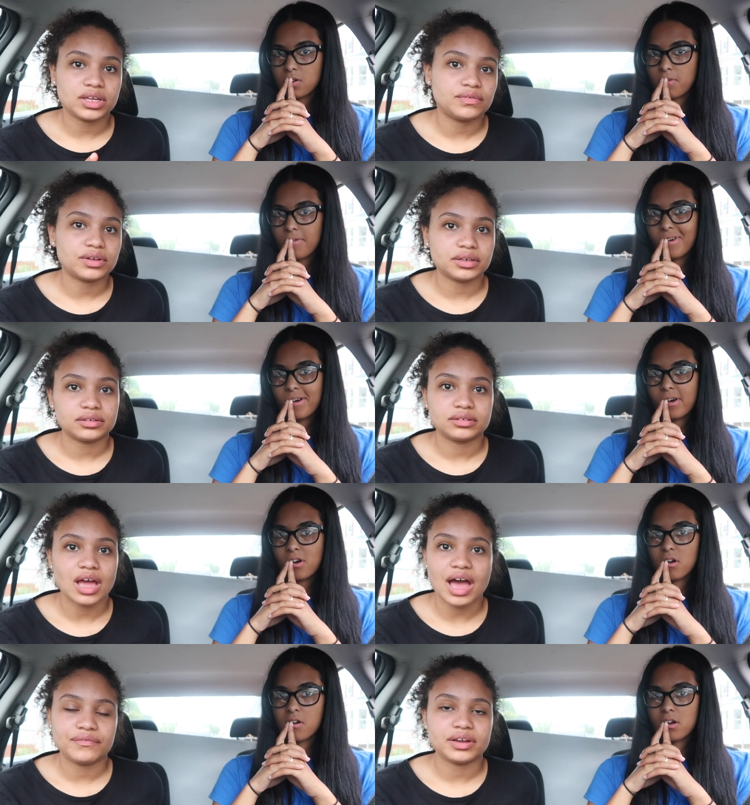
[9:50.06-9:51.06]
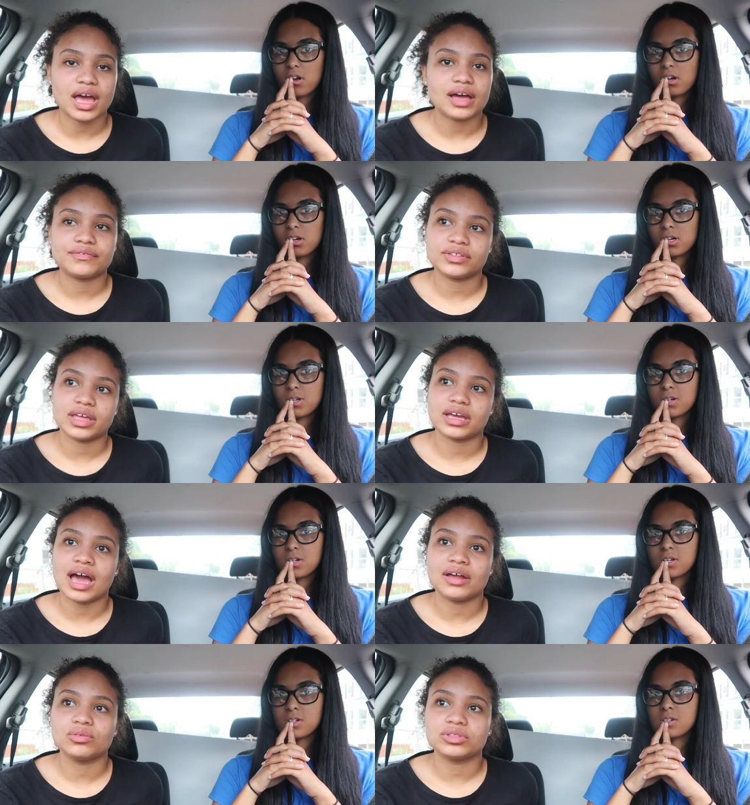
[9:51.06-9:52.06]
Speaker 1: even, half and half. Like
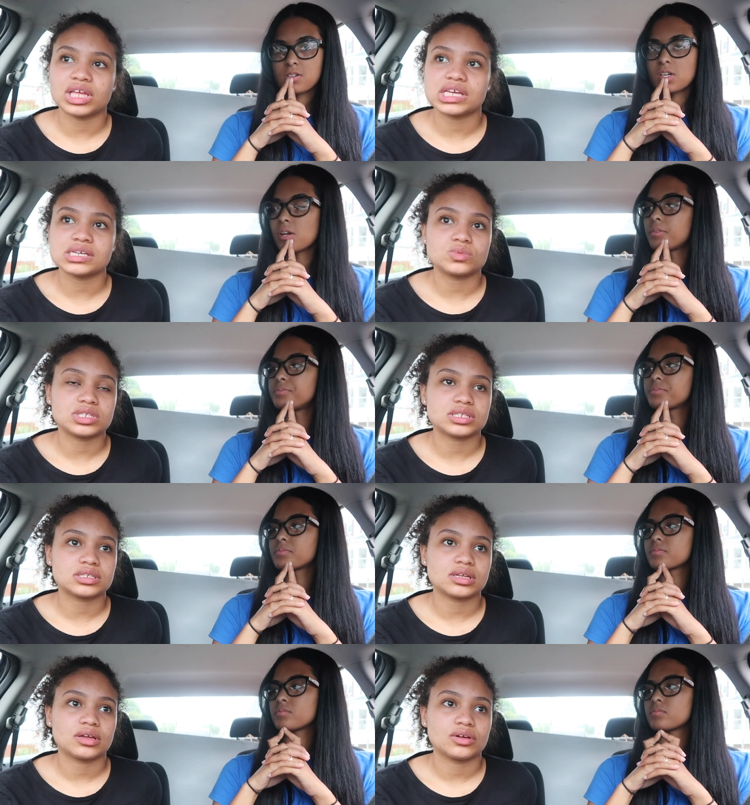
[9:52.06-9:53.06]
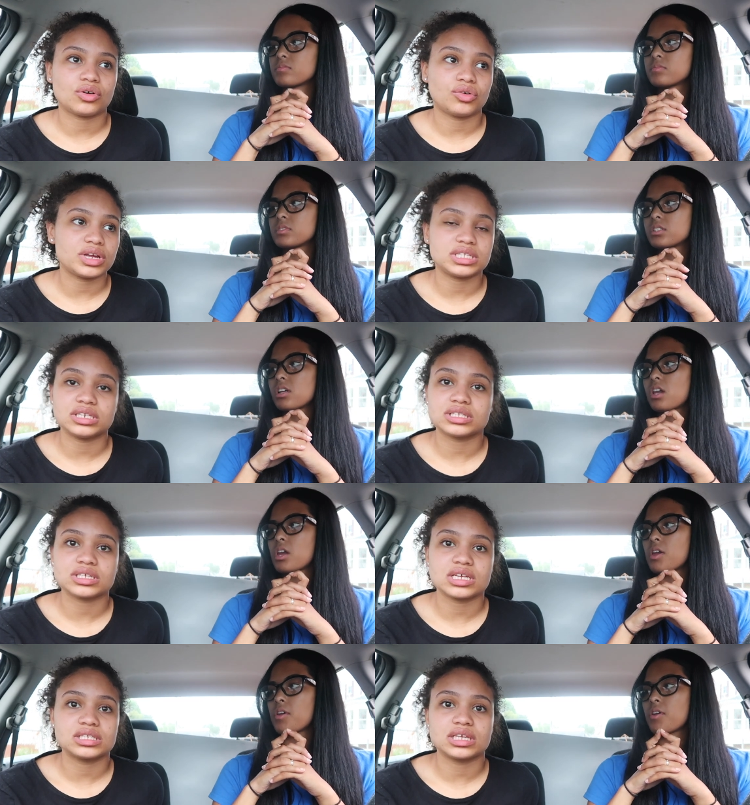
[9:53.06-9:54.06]
I don't think it was crazy
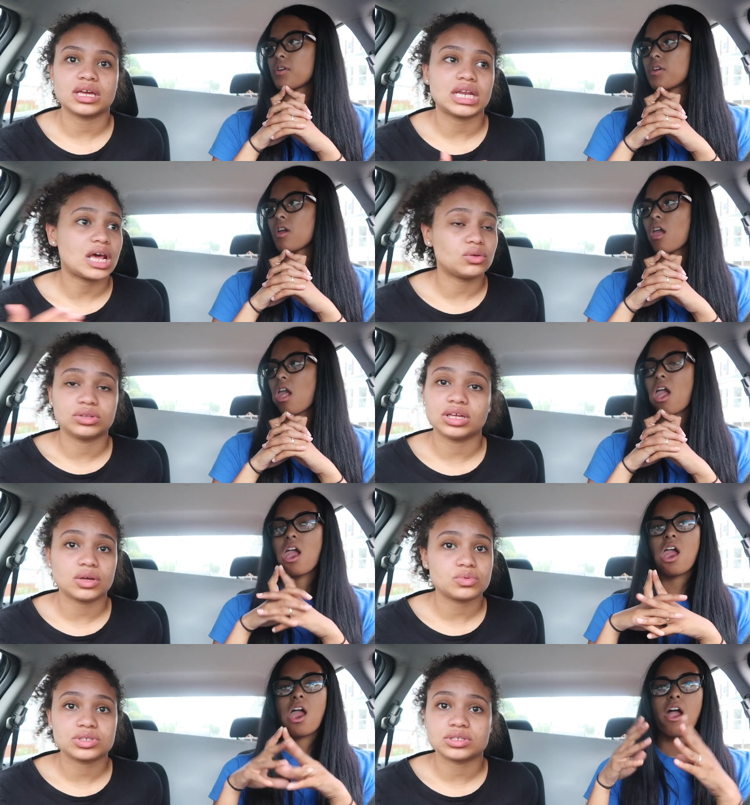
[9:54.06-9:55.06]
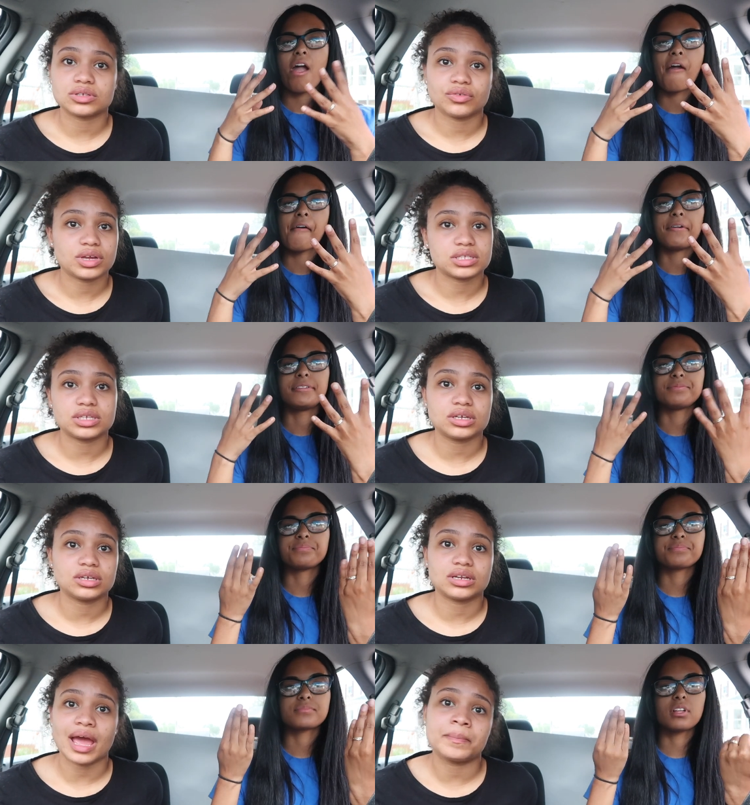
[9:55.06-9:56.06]
disgusting and I don't think it was crazy
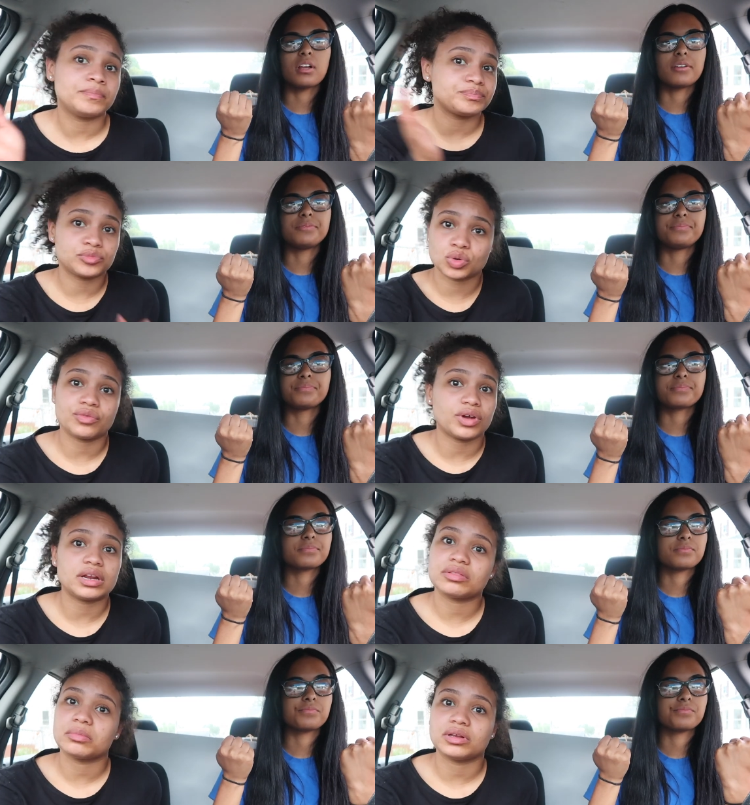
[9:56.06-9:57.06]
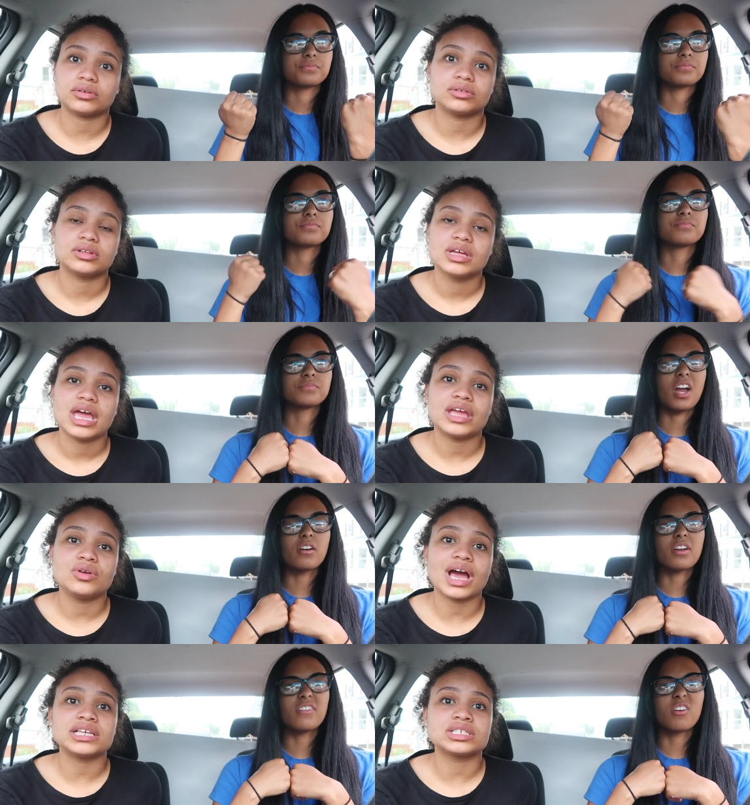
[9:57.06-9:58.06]
good. I do it right in the middle. Mm, I'll
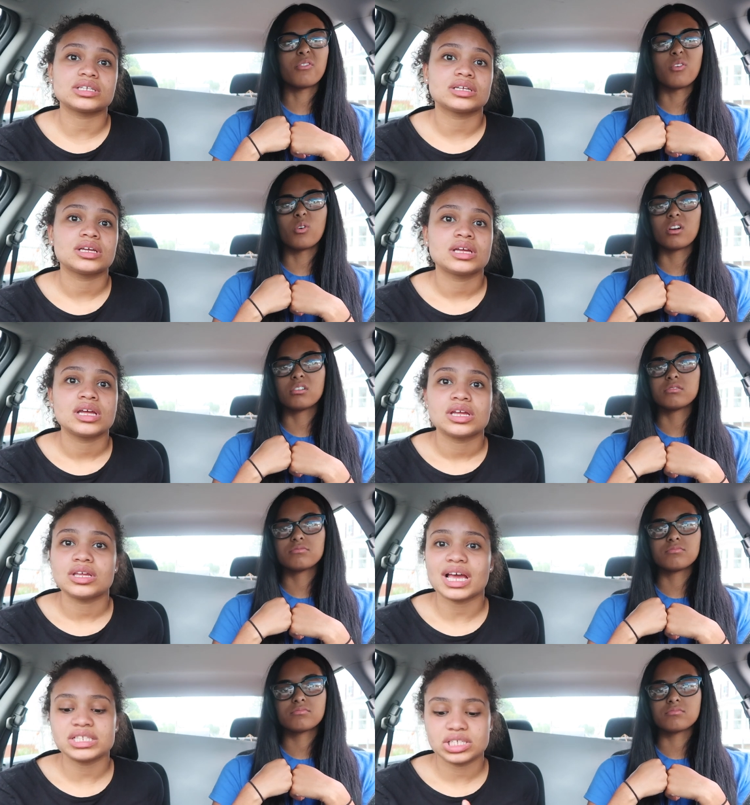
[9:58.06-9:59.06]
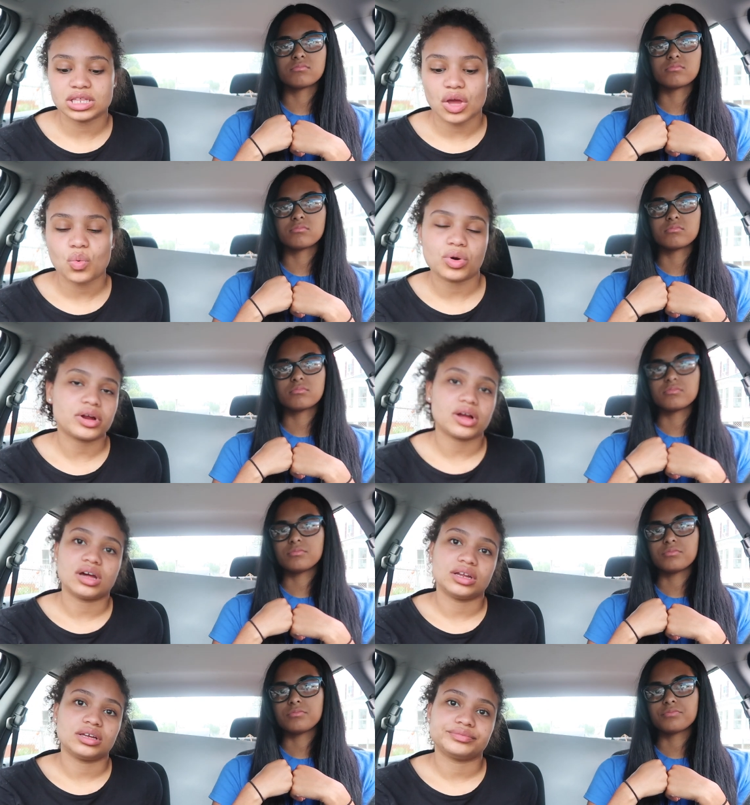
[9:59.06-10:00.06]
you guys, give it a four. You guys need to like work
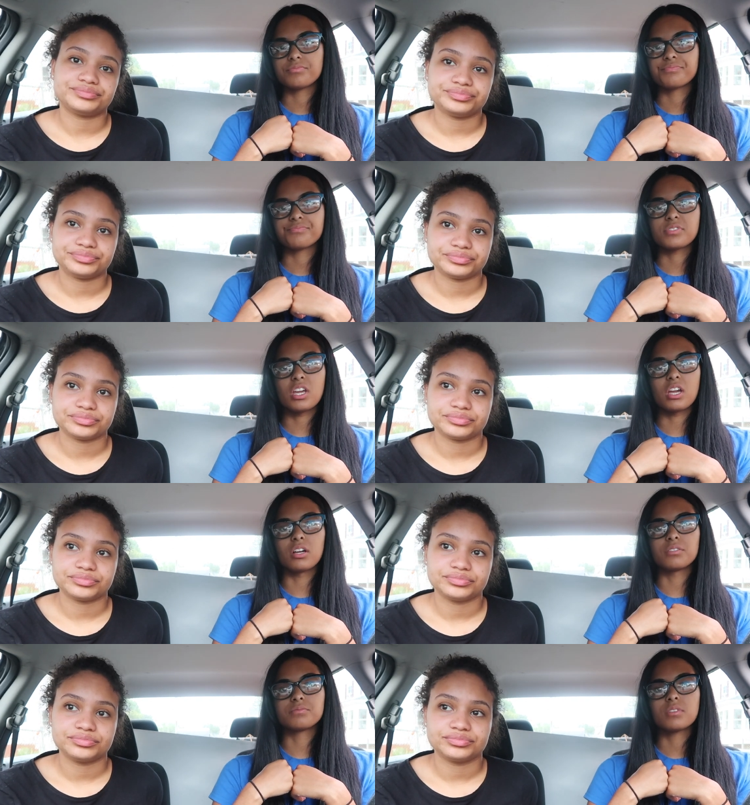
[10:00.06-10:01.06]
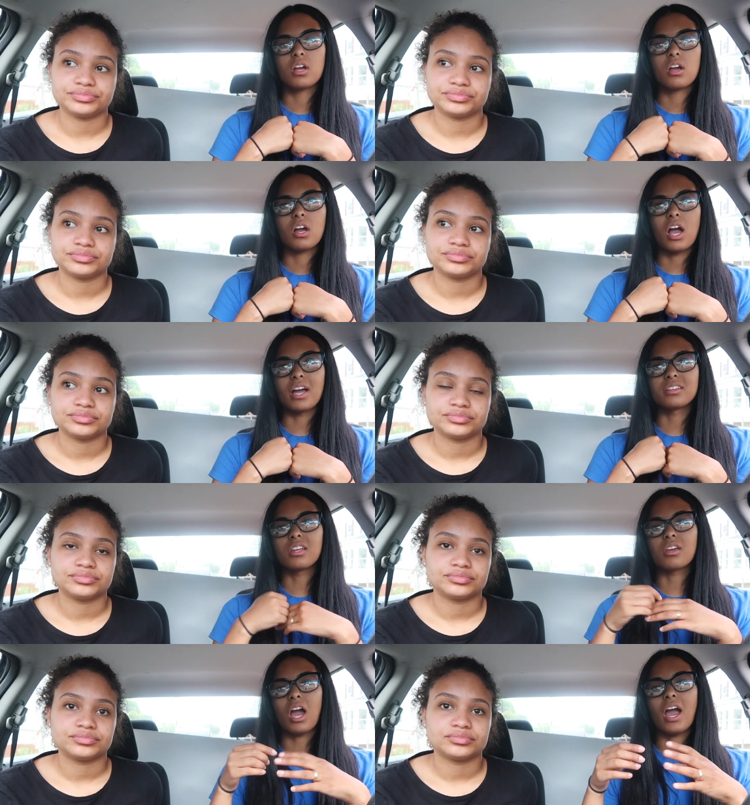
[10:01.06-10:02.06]
on it. Yeah. I
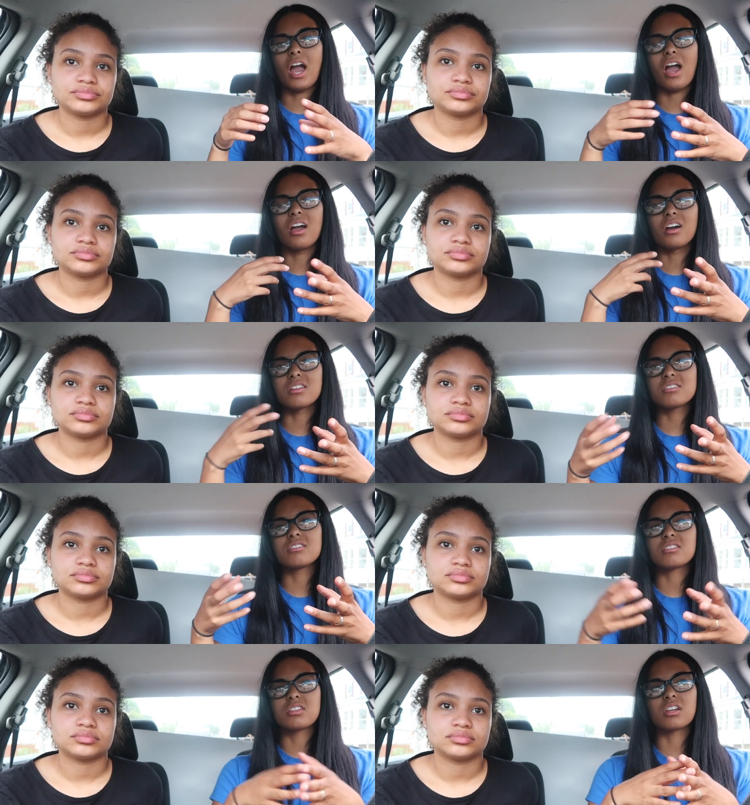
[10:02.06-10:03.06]
think, I, I honestly just